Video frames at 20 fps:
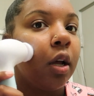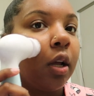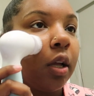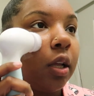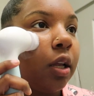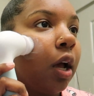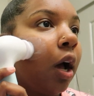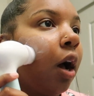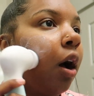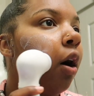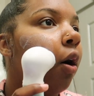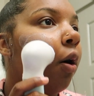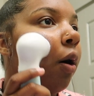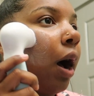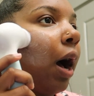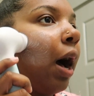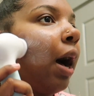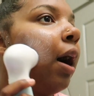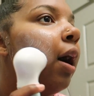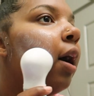Y'all,
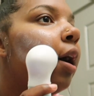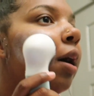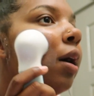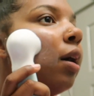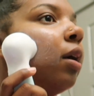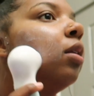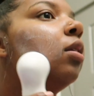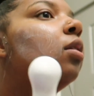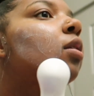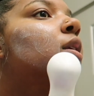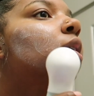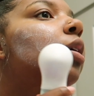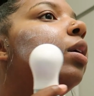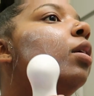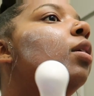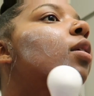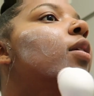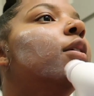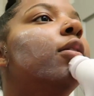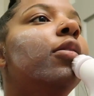I
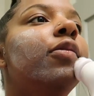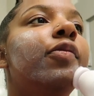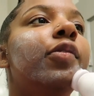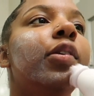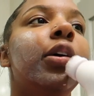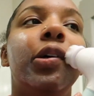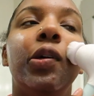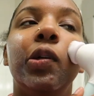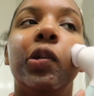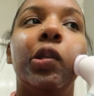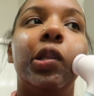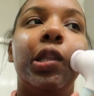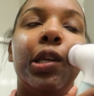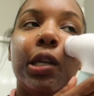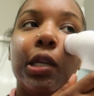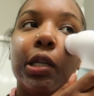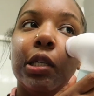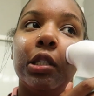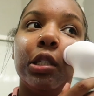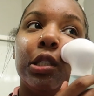love
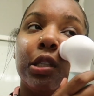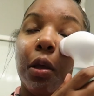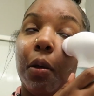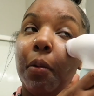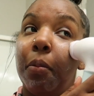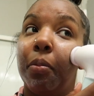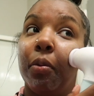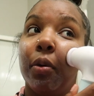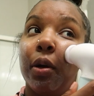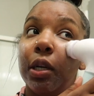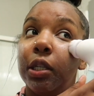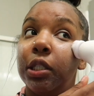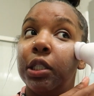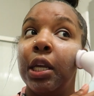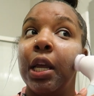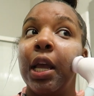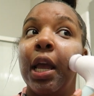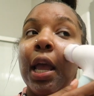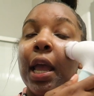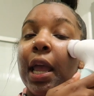this brush.
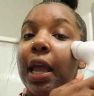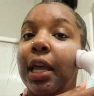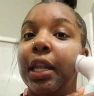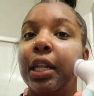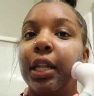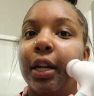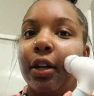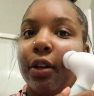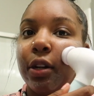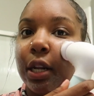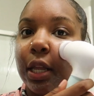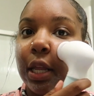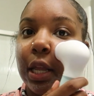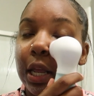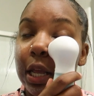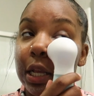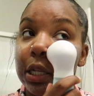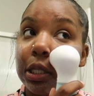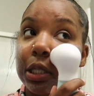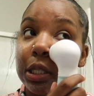It literally
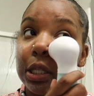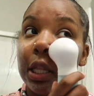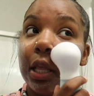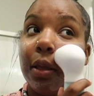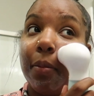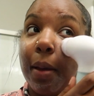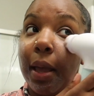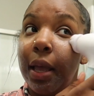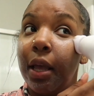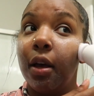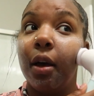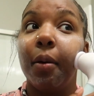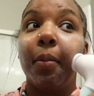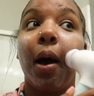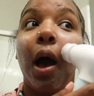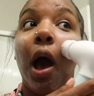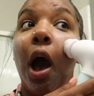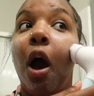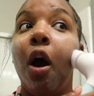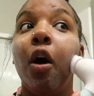gets the makeup
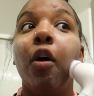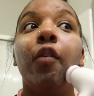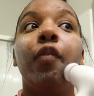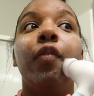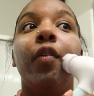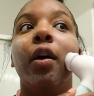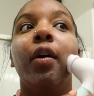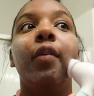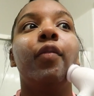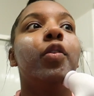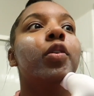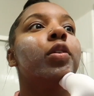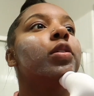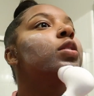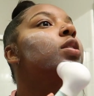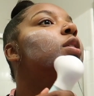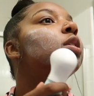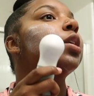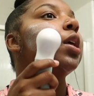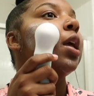off of your
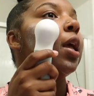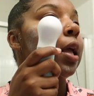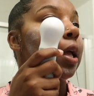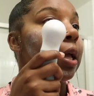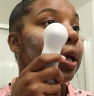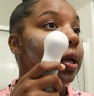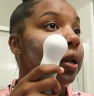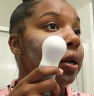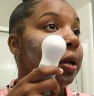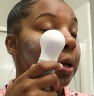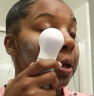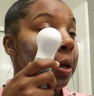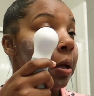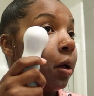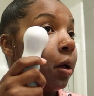skin